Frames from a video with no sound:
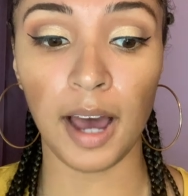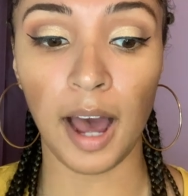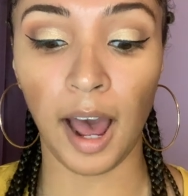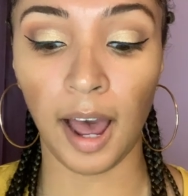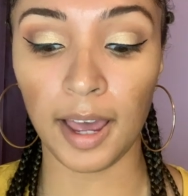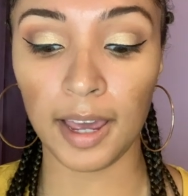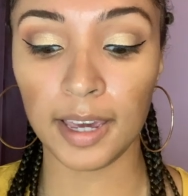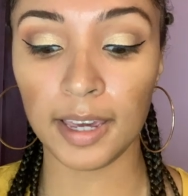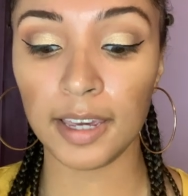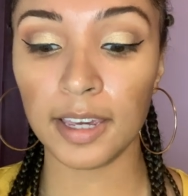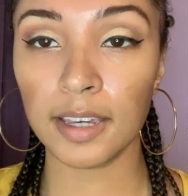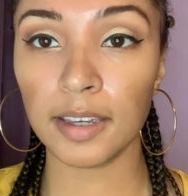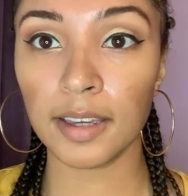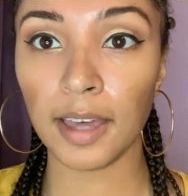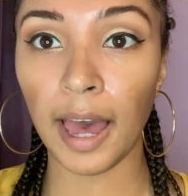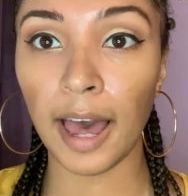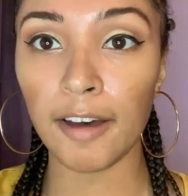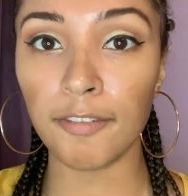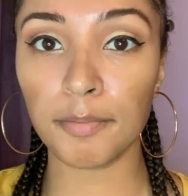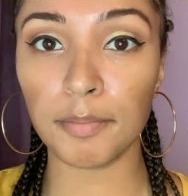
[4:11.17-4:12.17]
I
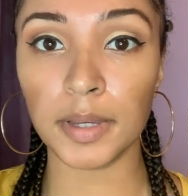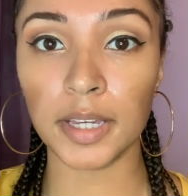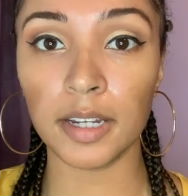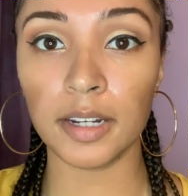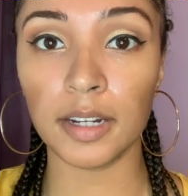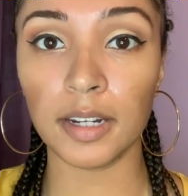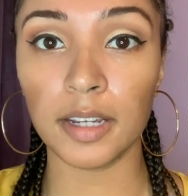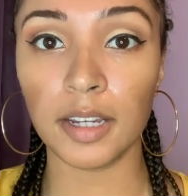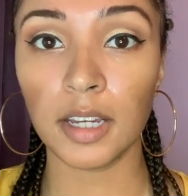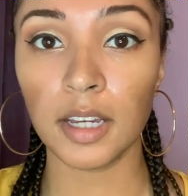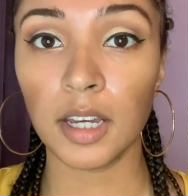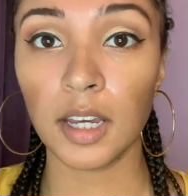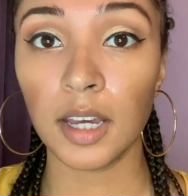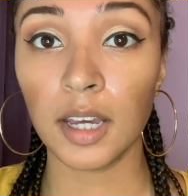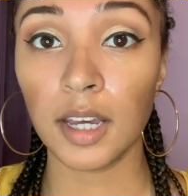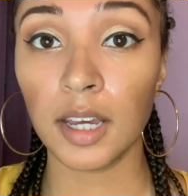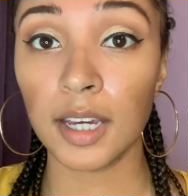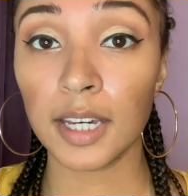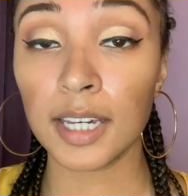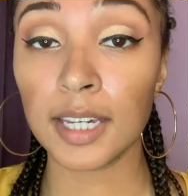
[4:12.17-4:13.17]
have been
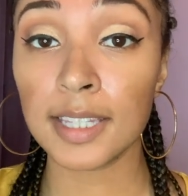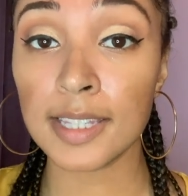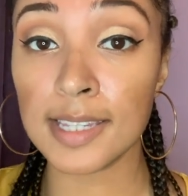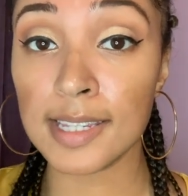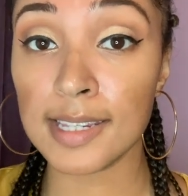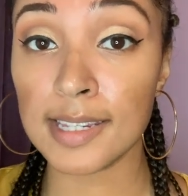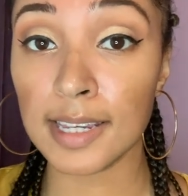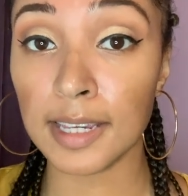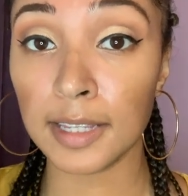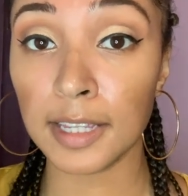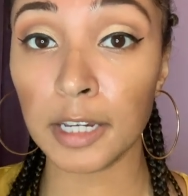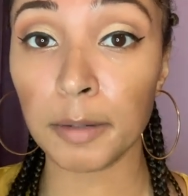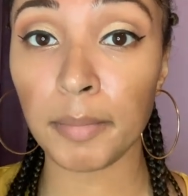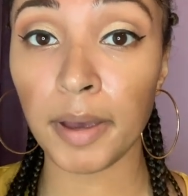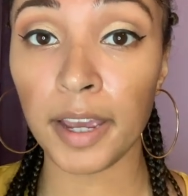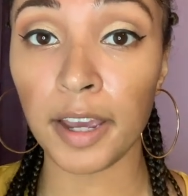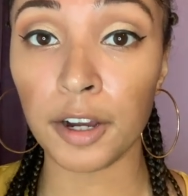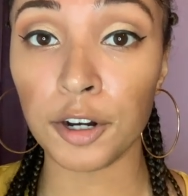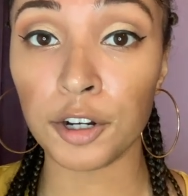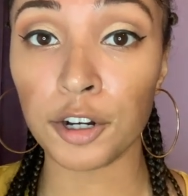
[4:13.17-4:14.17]
concealing
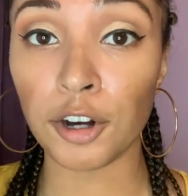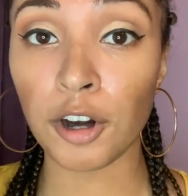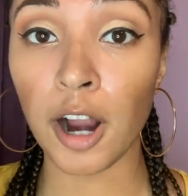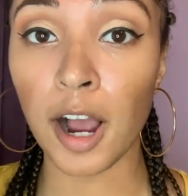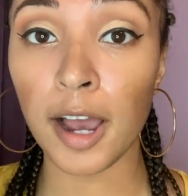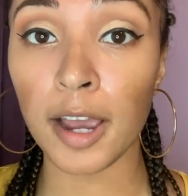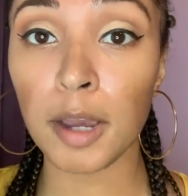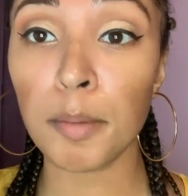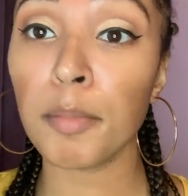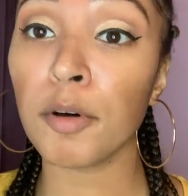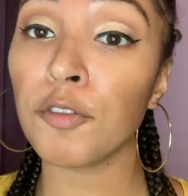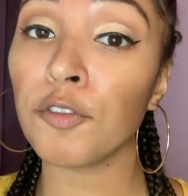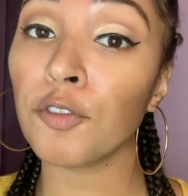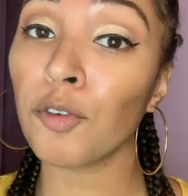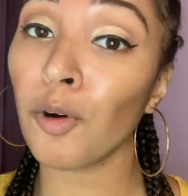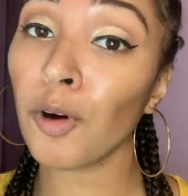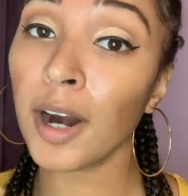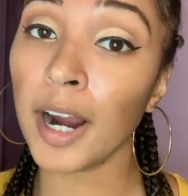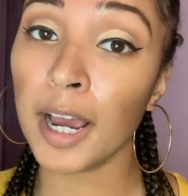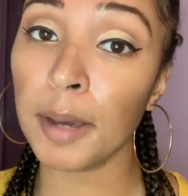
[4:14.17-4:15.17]
my under eye
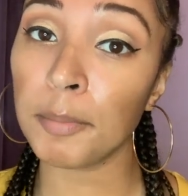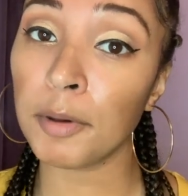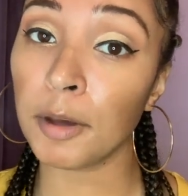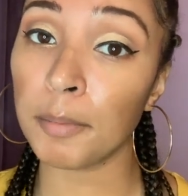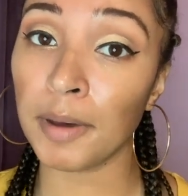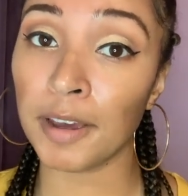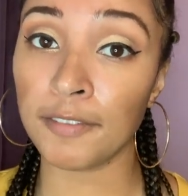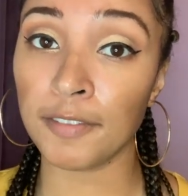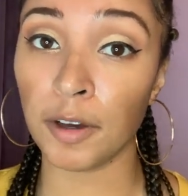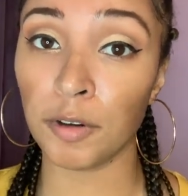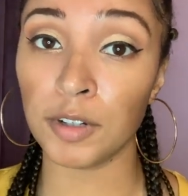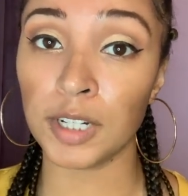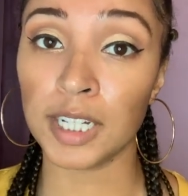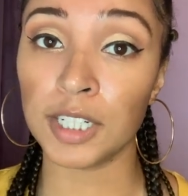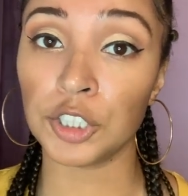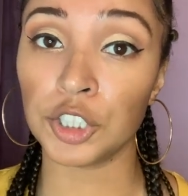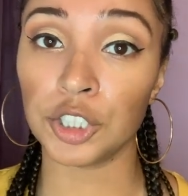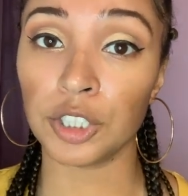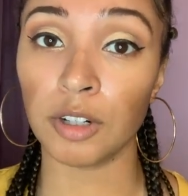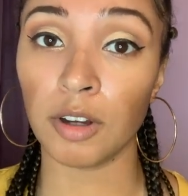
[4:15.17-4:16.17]
before I put my
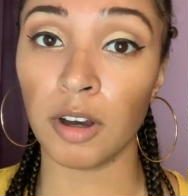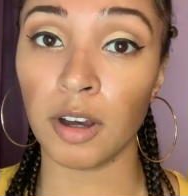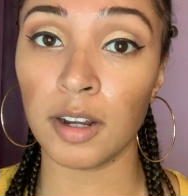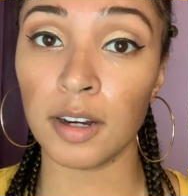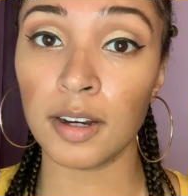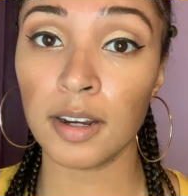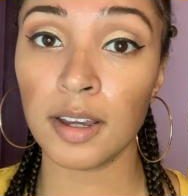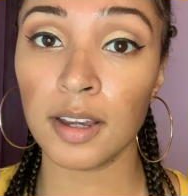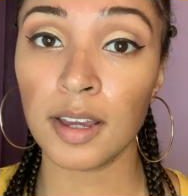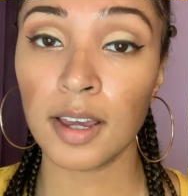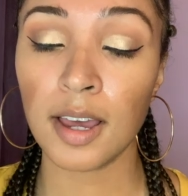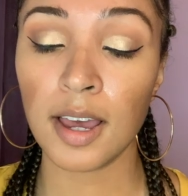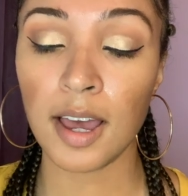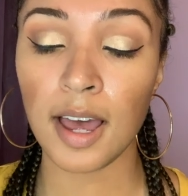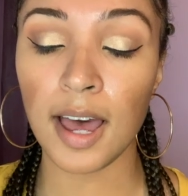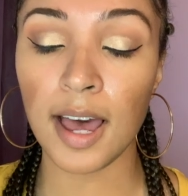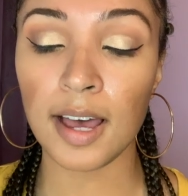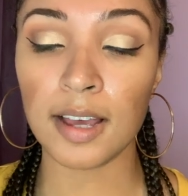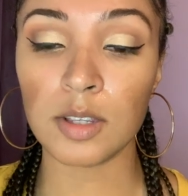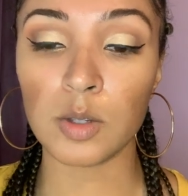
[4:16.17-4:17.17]
foundation on,
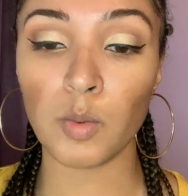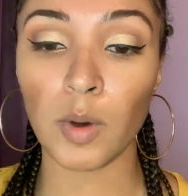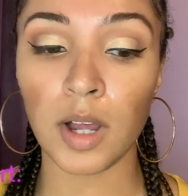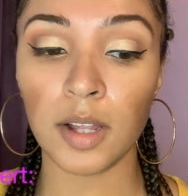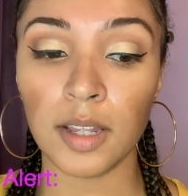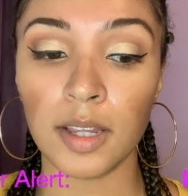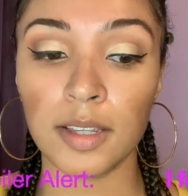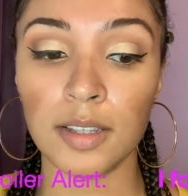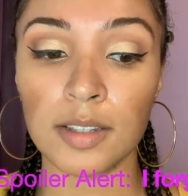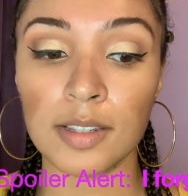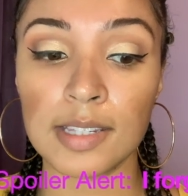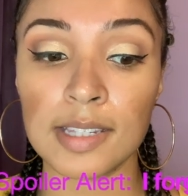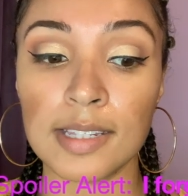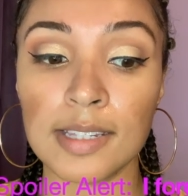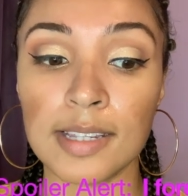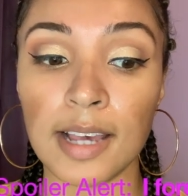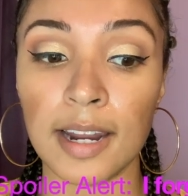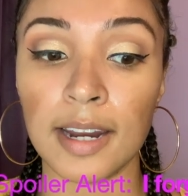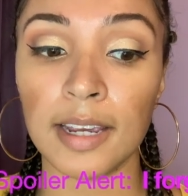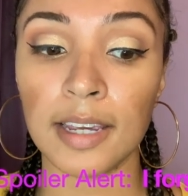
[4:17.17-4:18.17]
as well as
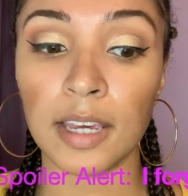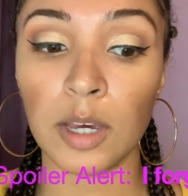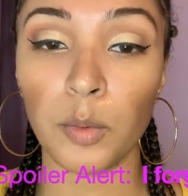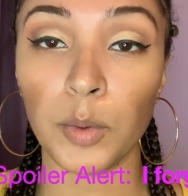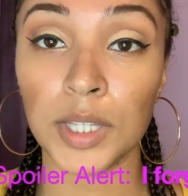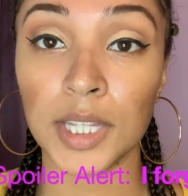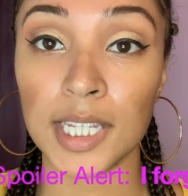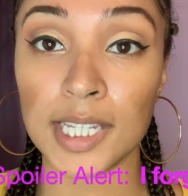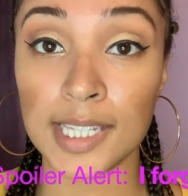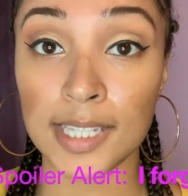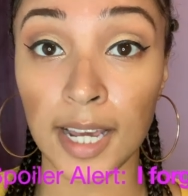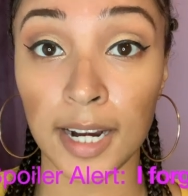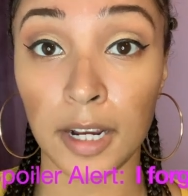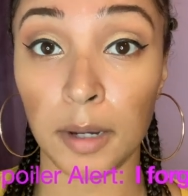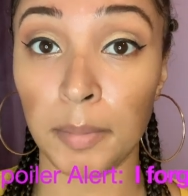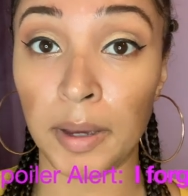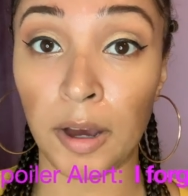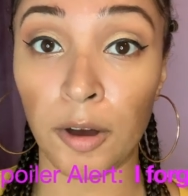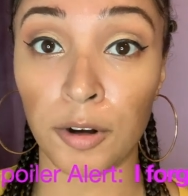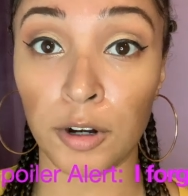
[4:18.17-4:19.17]
setting it with a
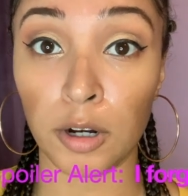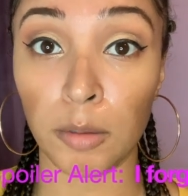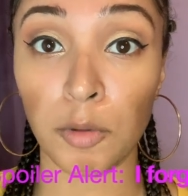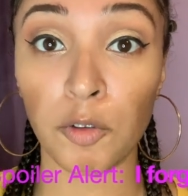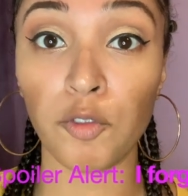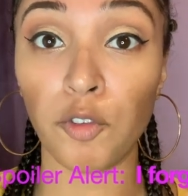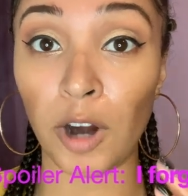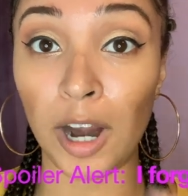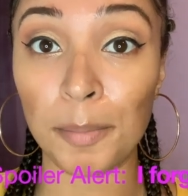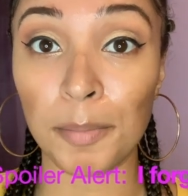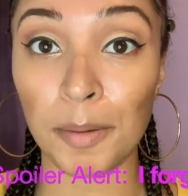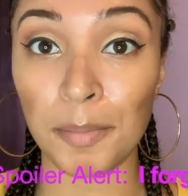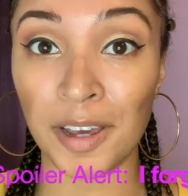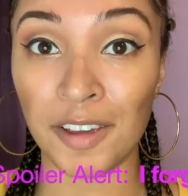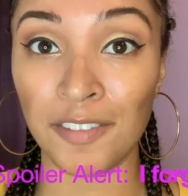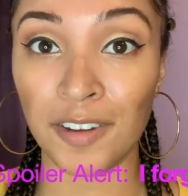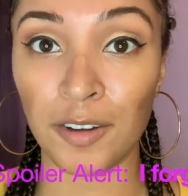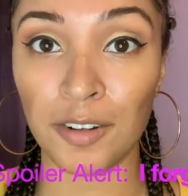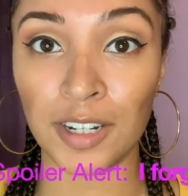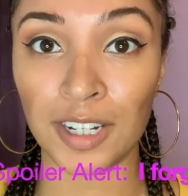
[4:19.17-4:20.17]
setting powder before I put my
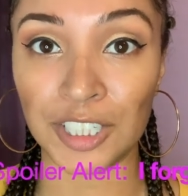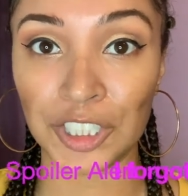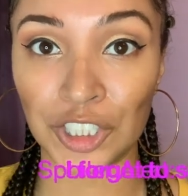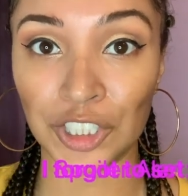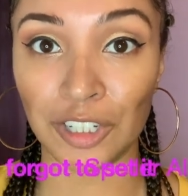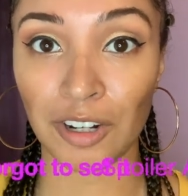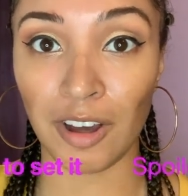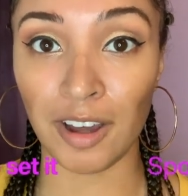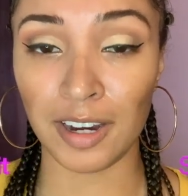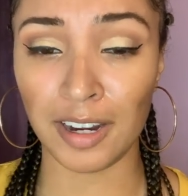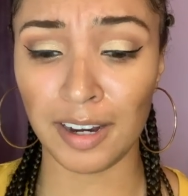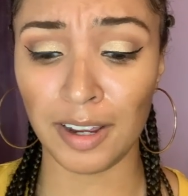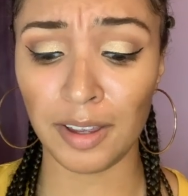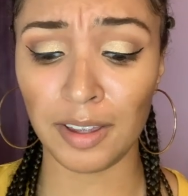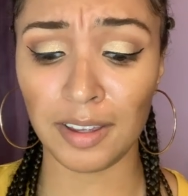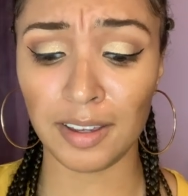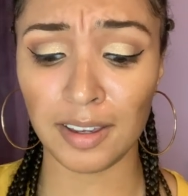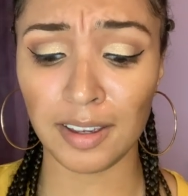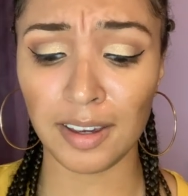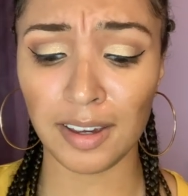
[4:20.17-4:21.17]
foundation on, and it
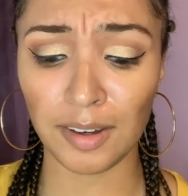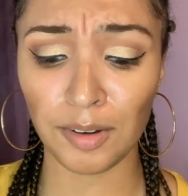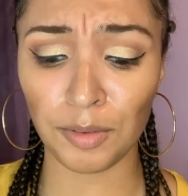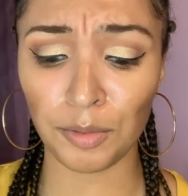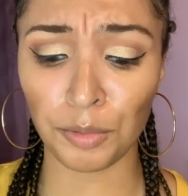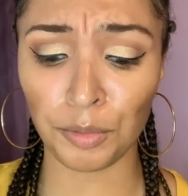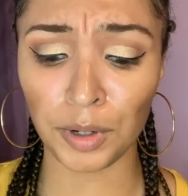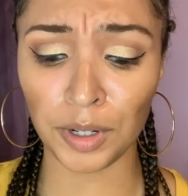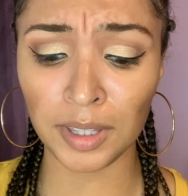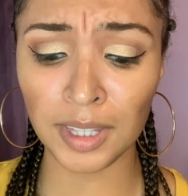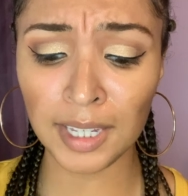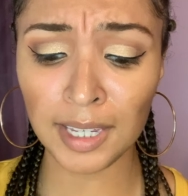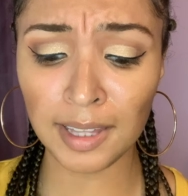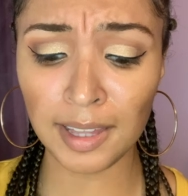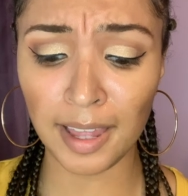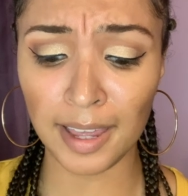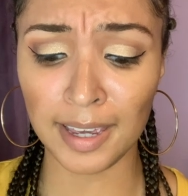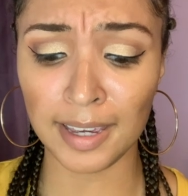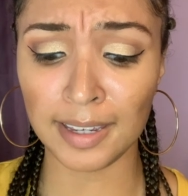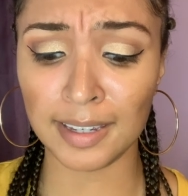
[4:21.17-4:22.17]

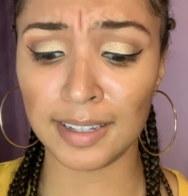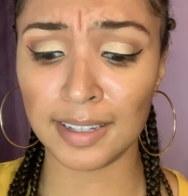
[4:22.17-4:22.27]
really